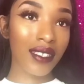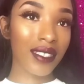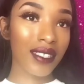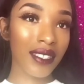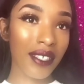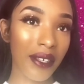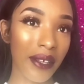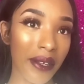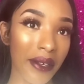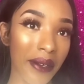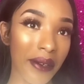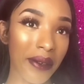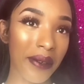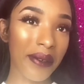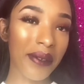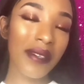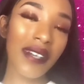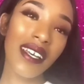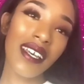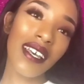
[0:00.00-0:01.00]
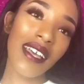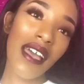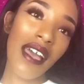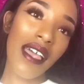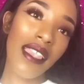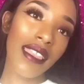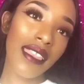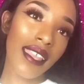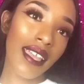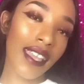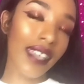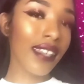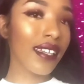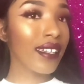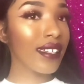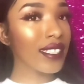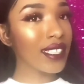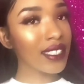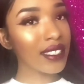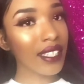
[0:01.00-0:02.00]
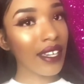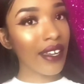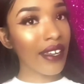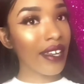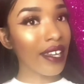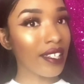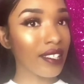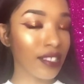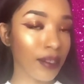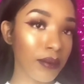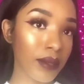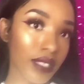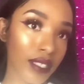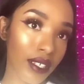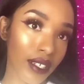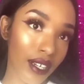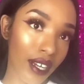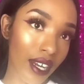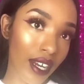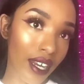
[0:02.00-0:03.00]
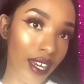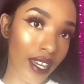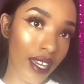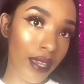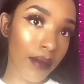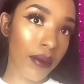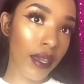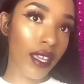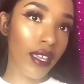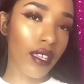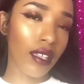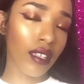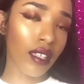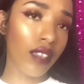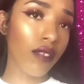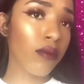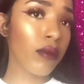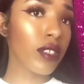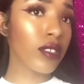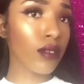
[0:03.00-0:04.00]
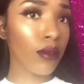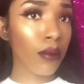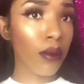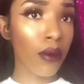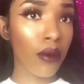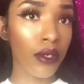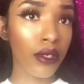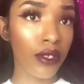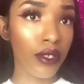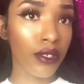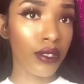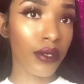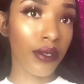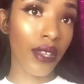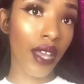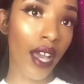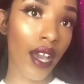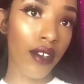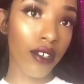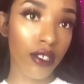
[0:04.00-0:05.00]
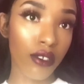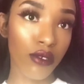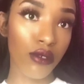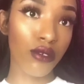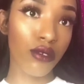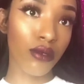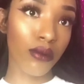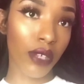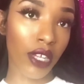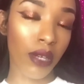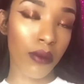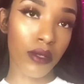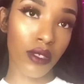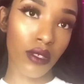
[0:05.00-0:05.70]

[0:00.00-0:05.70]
So like, share, and subscribe, and leave me some pointers on how you do makeup